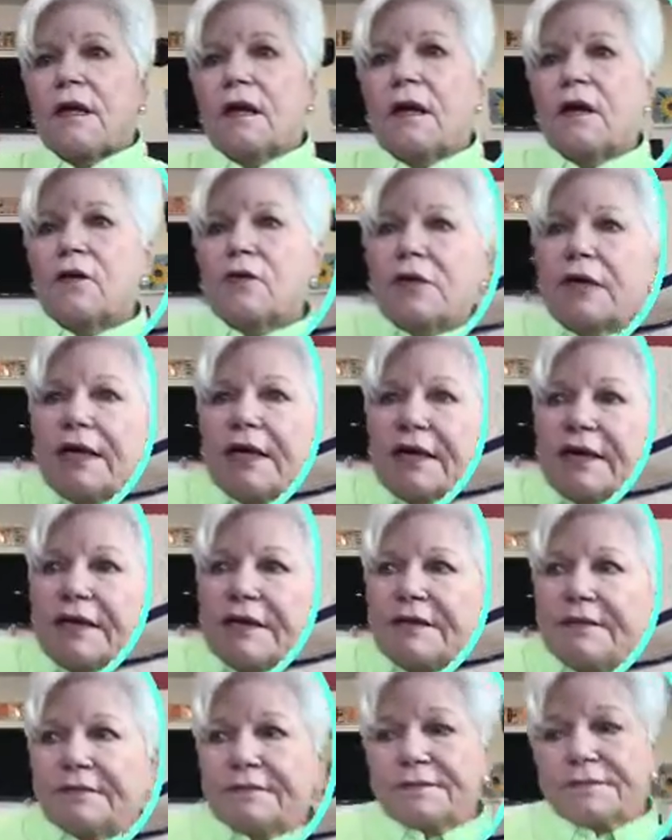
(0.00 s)

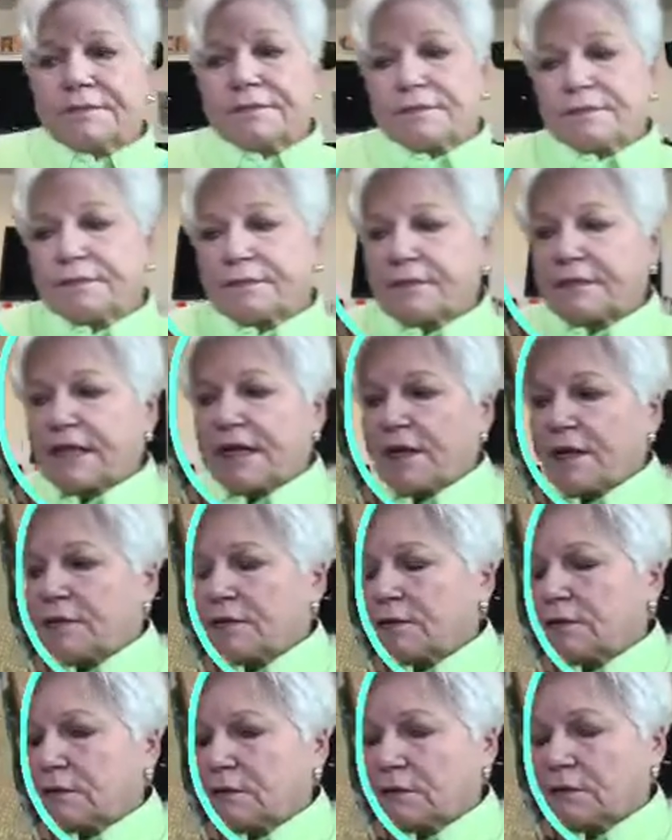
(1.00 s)
Okay,
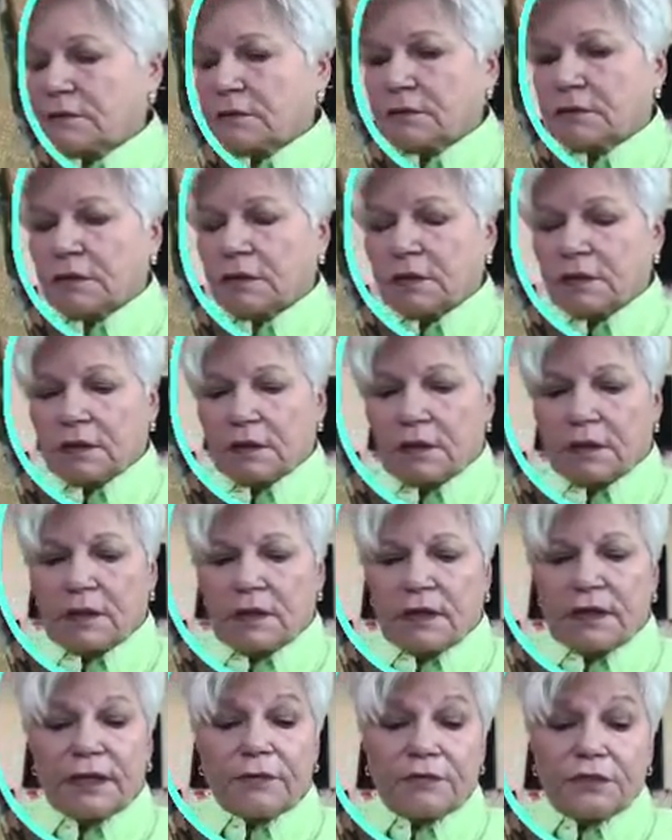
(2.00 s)
now
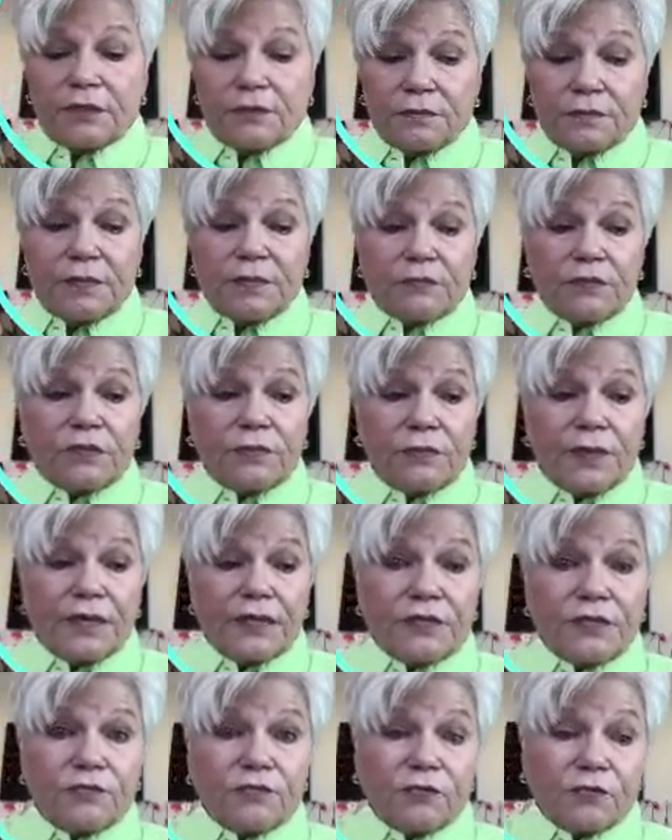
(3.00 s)
it was a
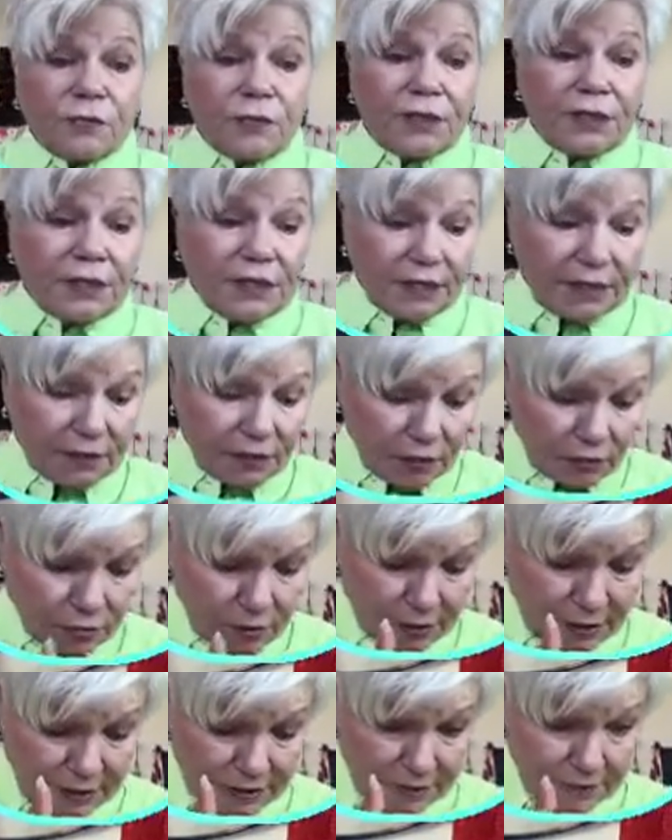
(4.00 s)
mess for me
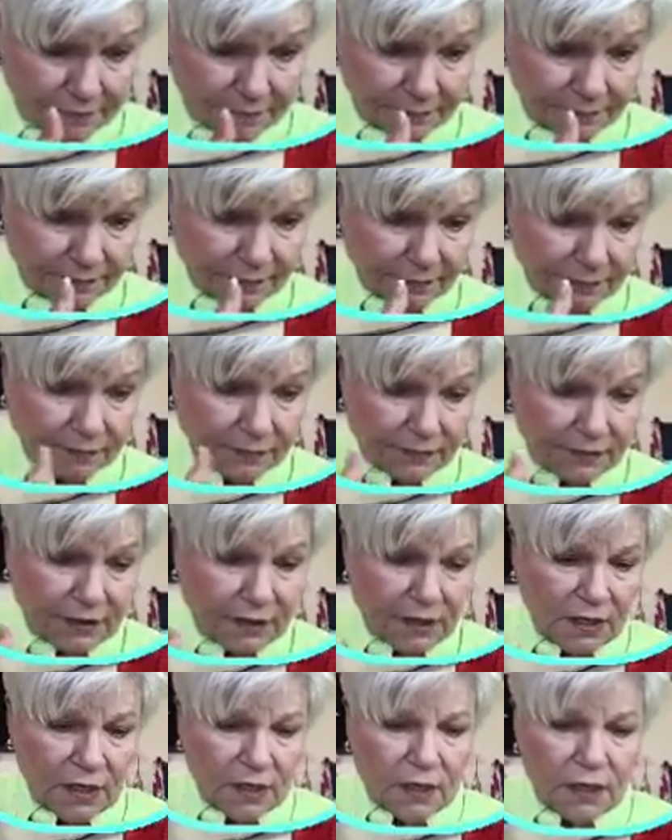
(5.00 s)
yesterday
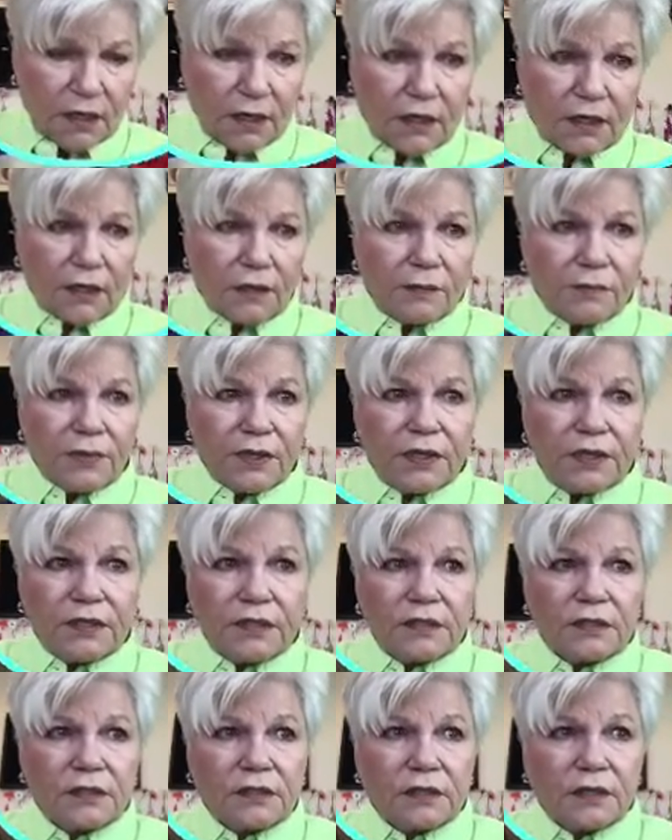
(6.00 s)

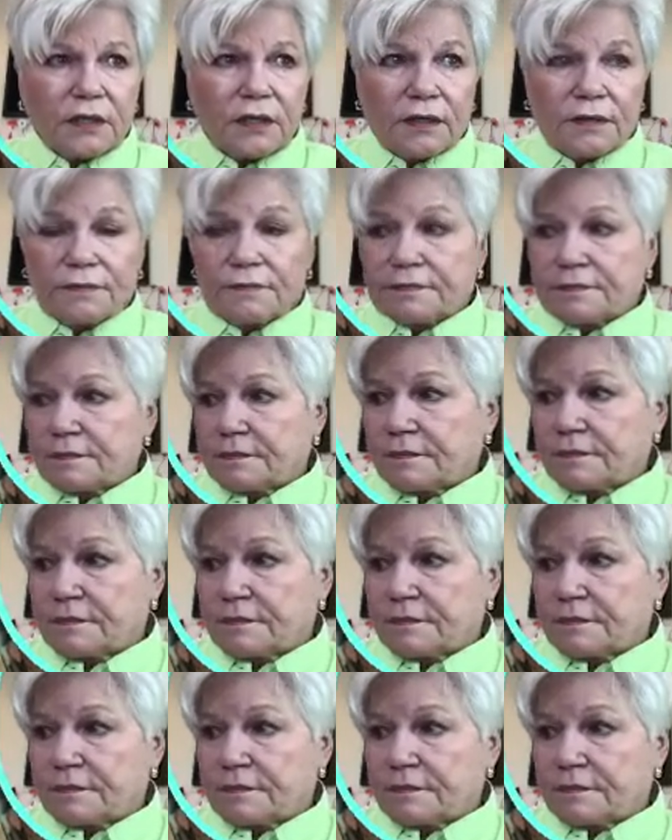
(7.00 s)
because some